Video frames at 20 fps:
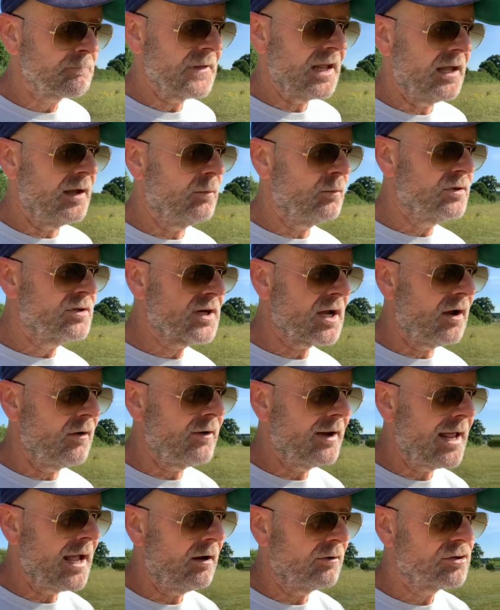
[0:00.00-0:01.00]
it was
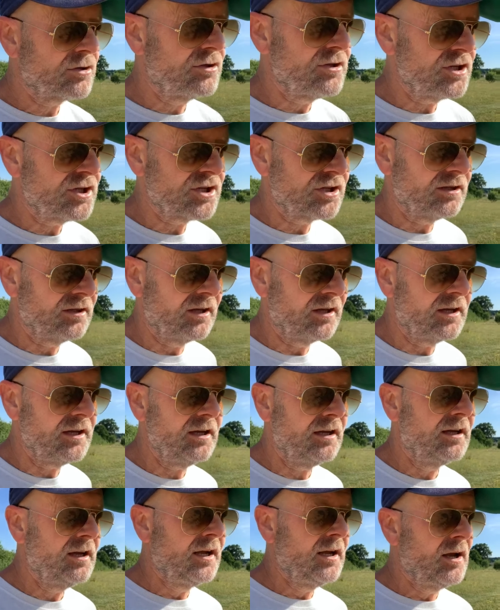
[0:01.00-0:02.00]
going out traditionally
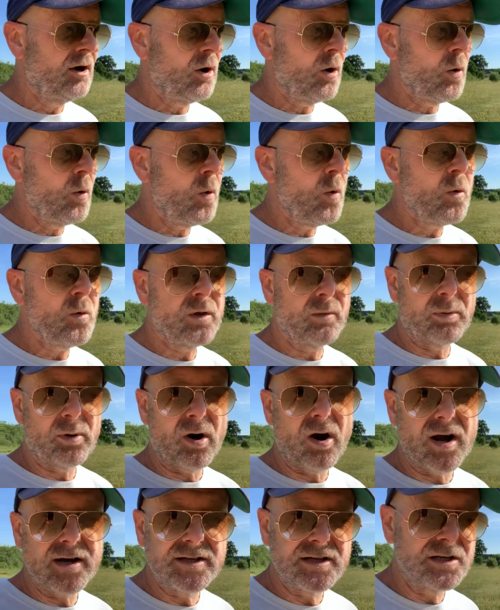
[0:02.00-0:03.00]
all the
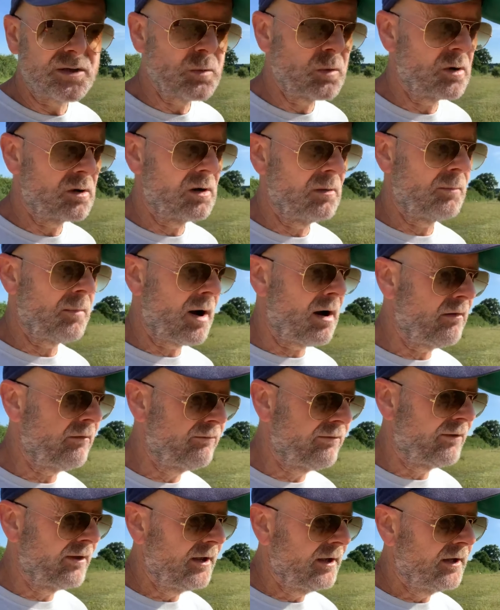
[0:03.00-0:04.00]
prices were above,